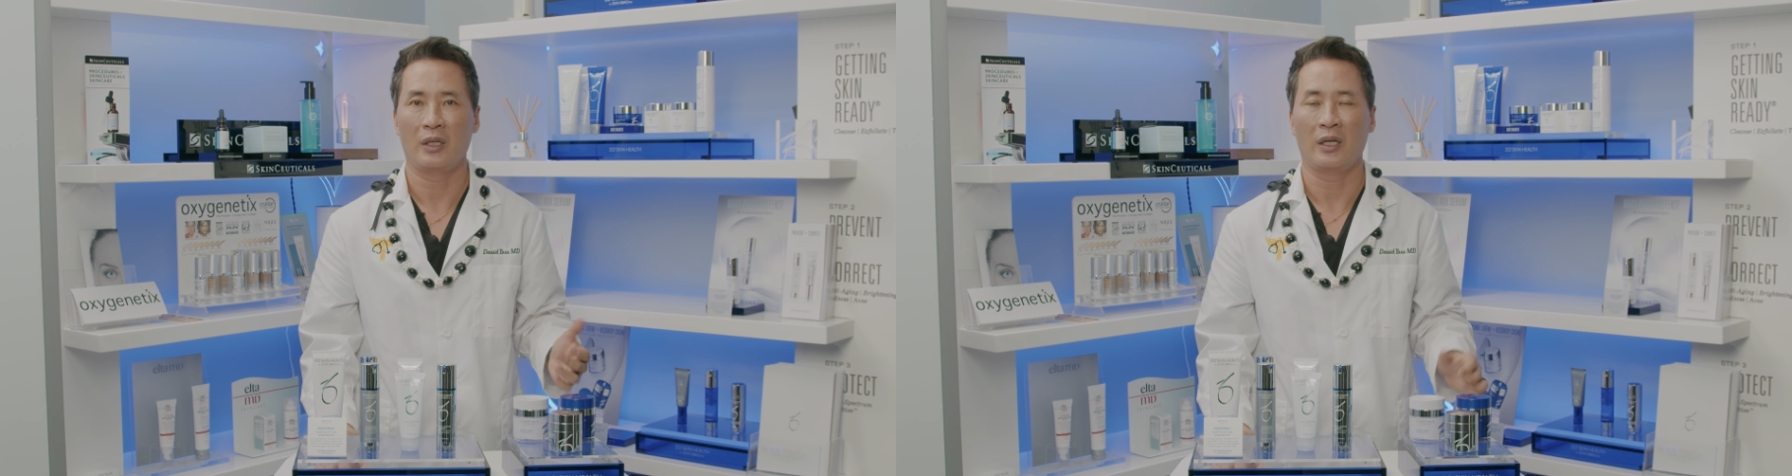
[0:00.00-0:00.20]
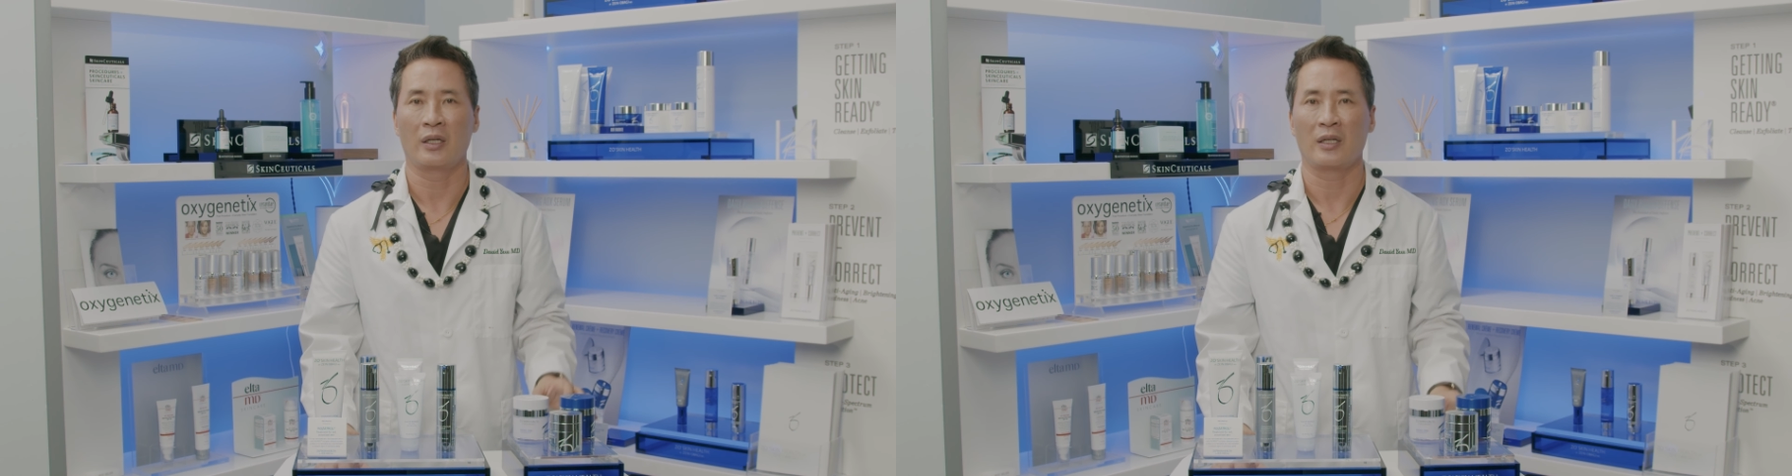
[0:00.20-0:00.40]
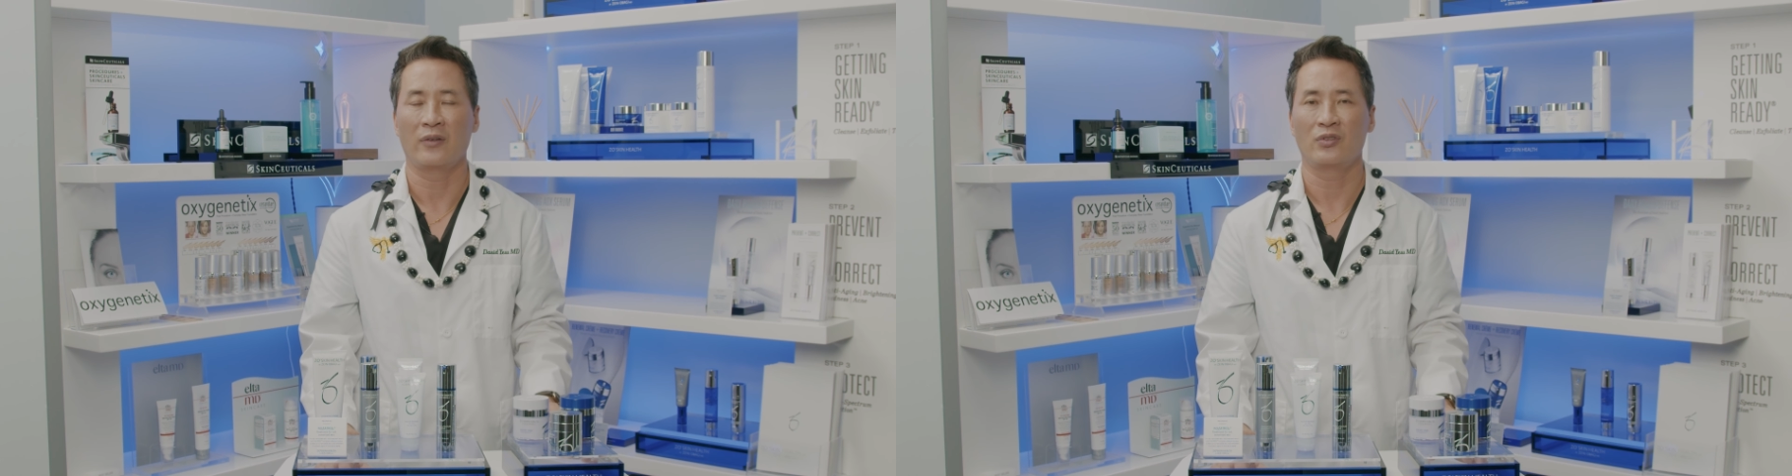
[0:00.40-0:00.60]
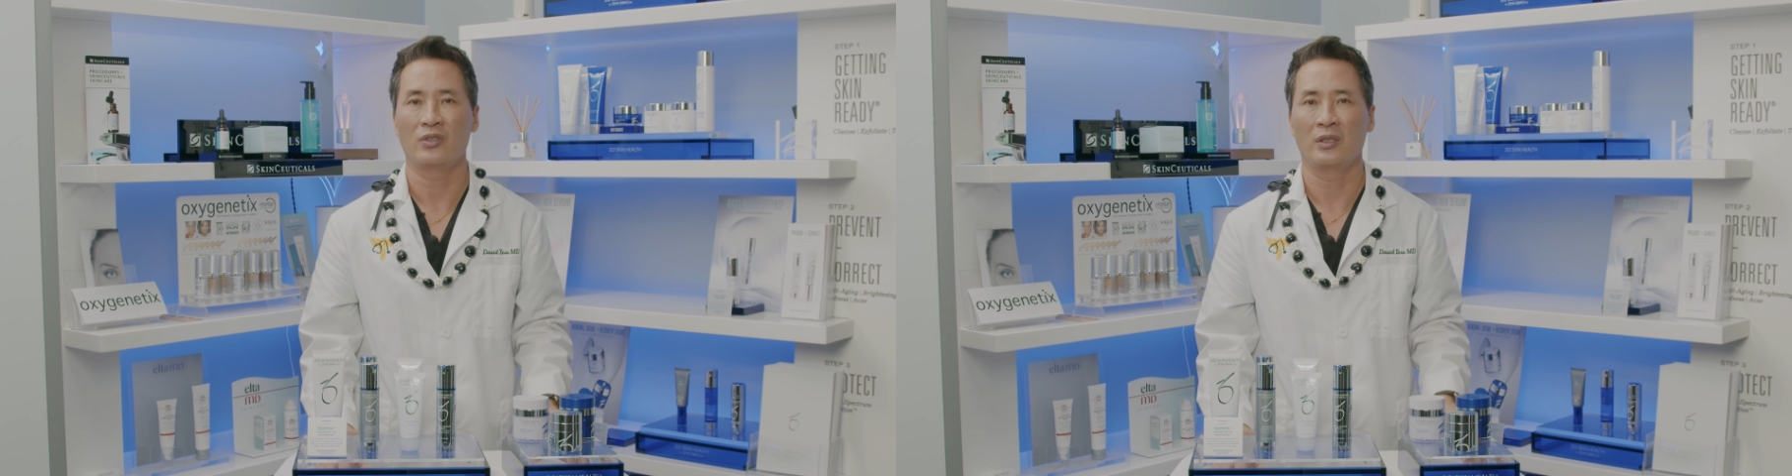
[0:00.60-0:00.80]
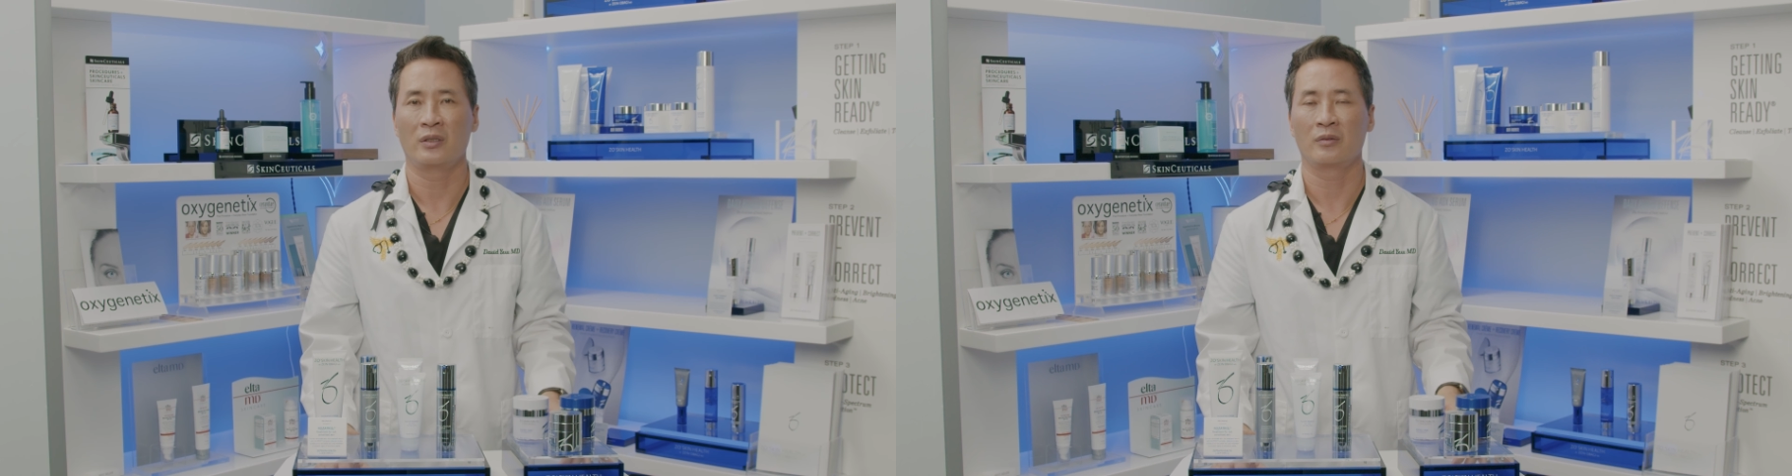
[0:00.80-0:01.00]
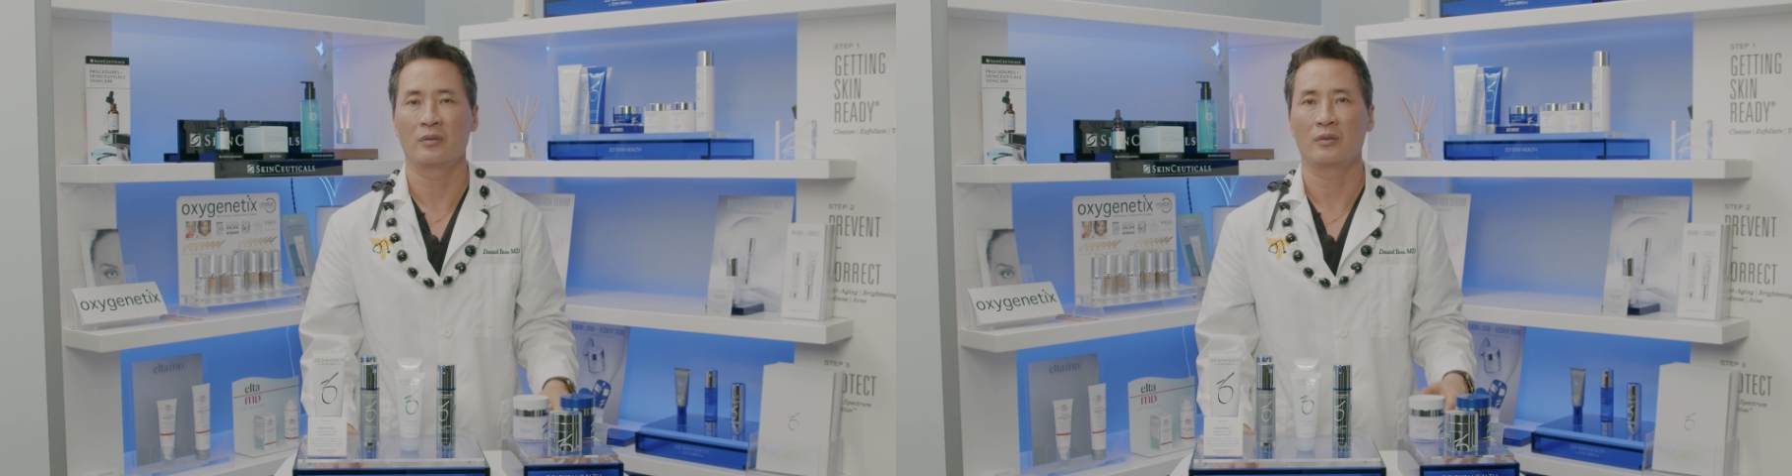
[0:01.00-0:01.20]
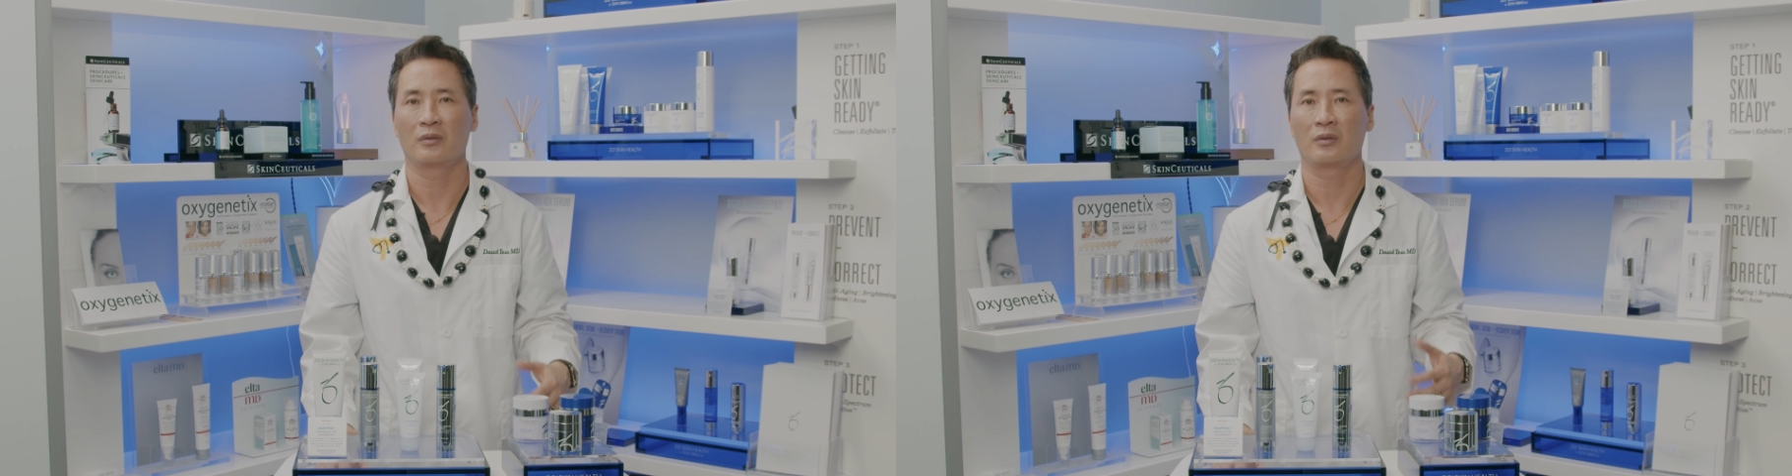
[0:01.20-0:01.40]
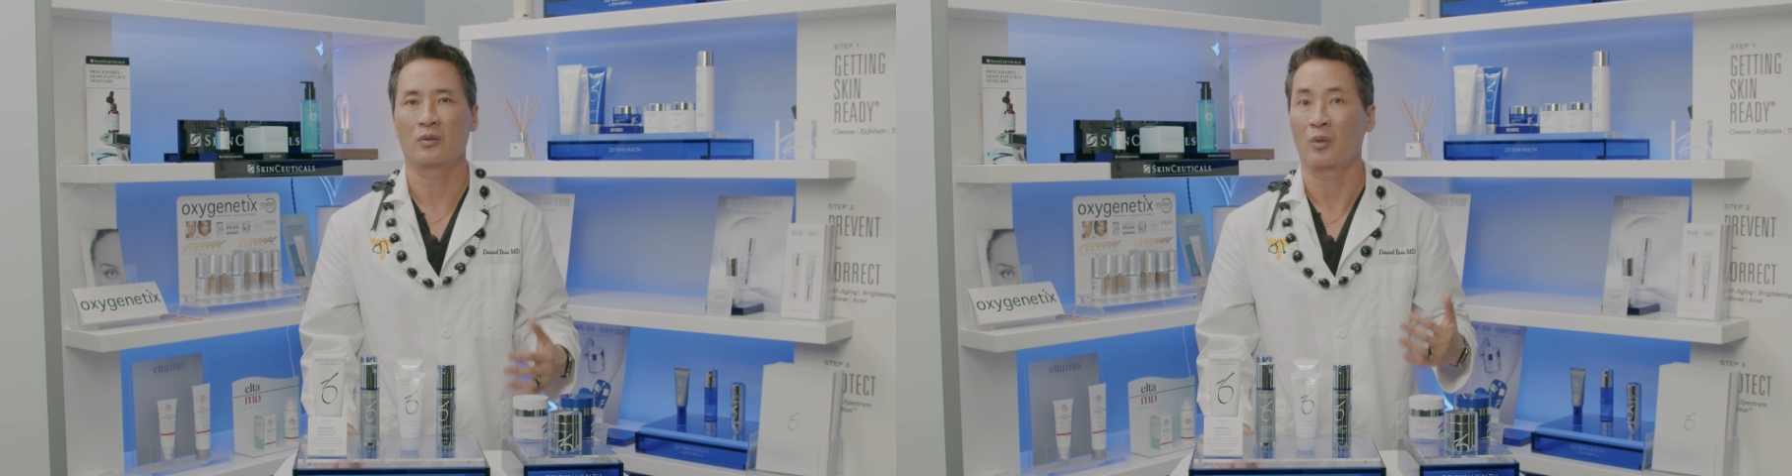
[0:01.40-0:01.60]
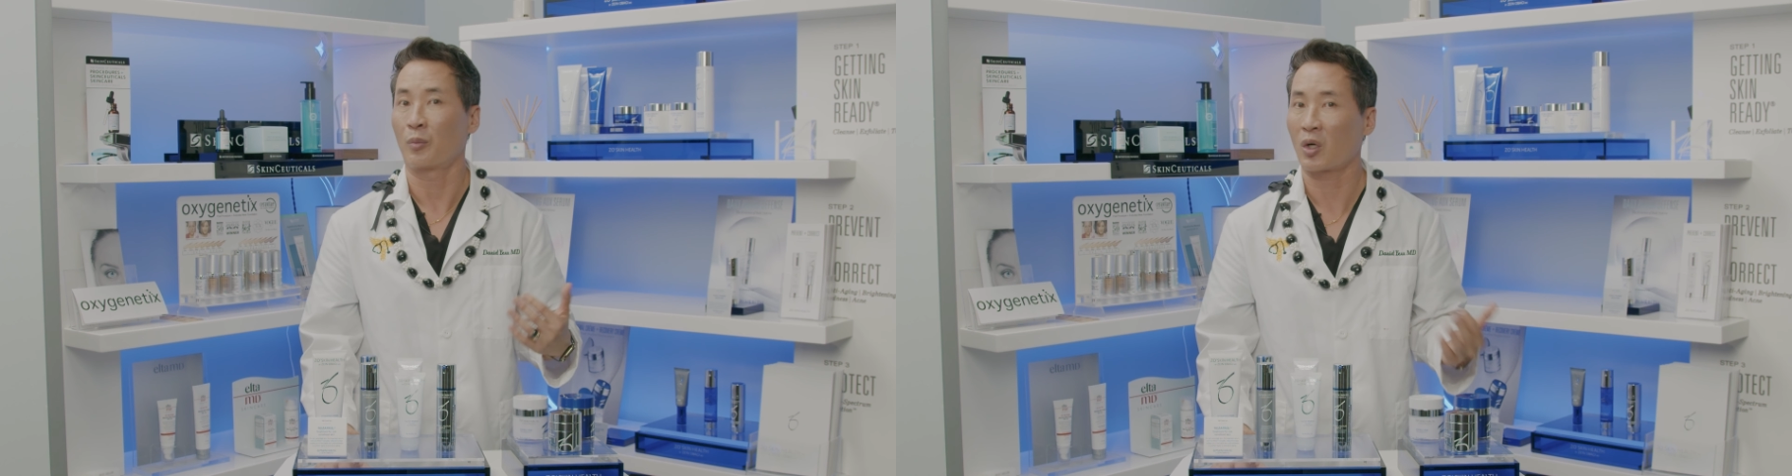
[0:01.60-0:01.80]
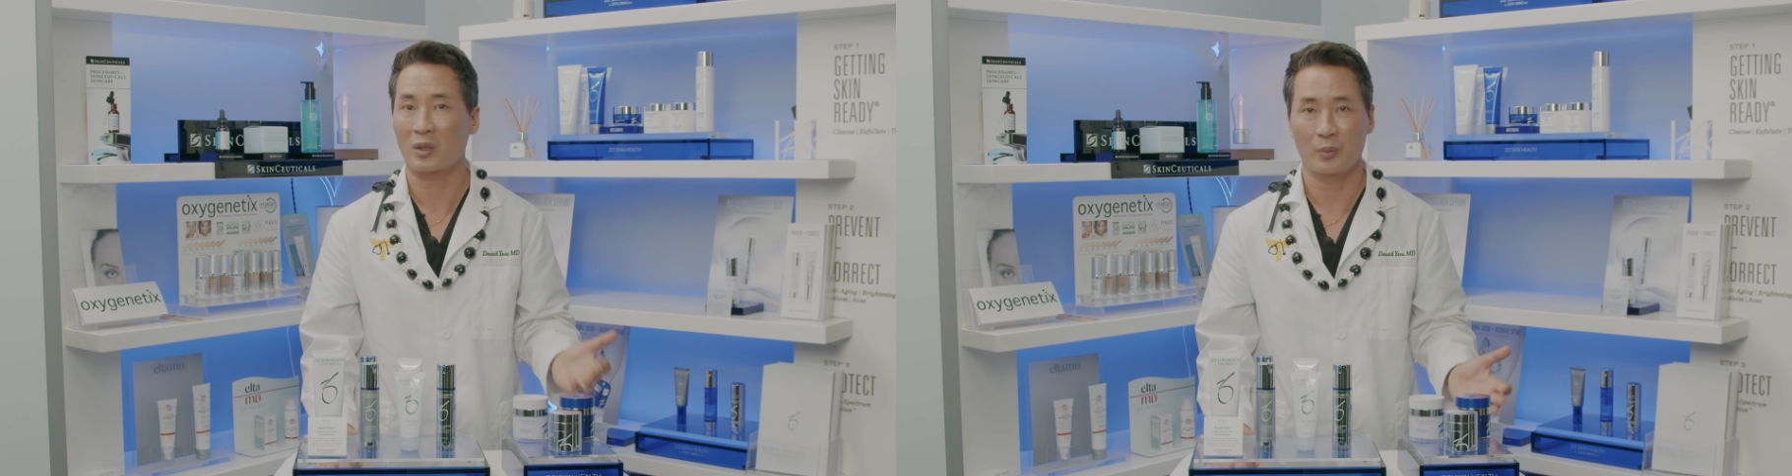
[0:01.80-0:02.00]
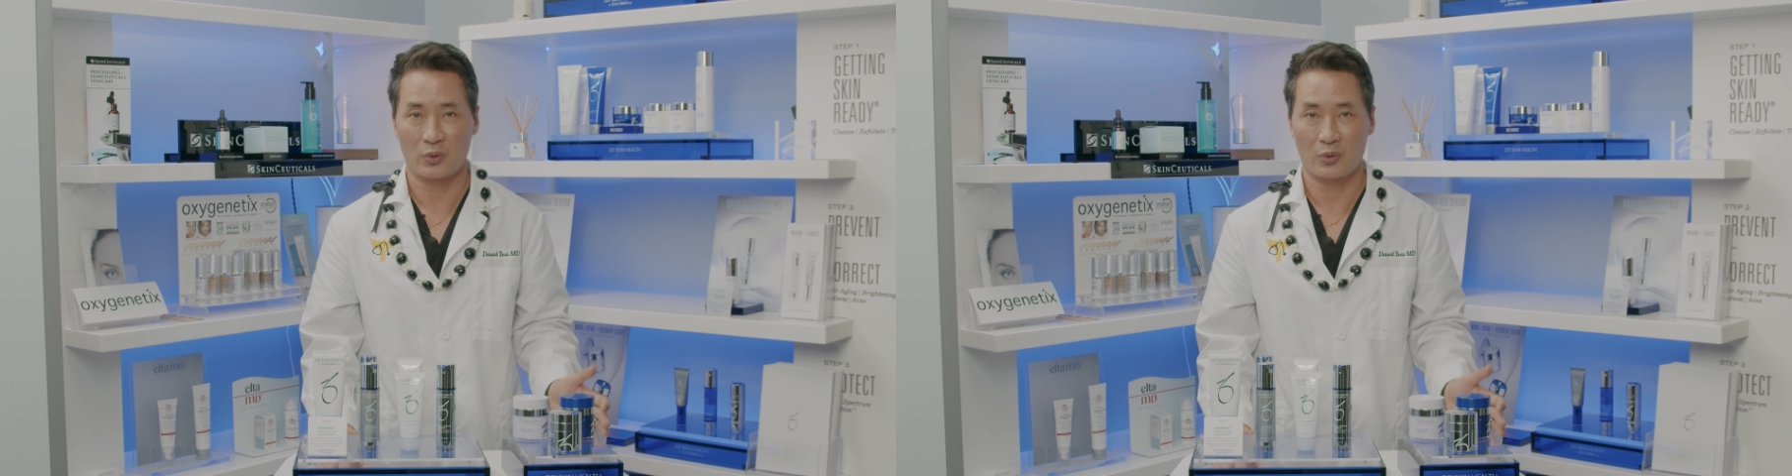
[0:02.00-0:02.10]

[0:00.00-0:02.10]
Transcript: and I've seen a remarkable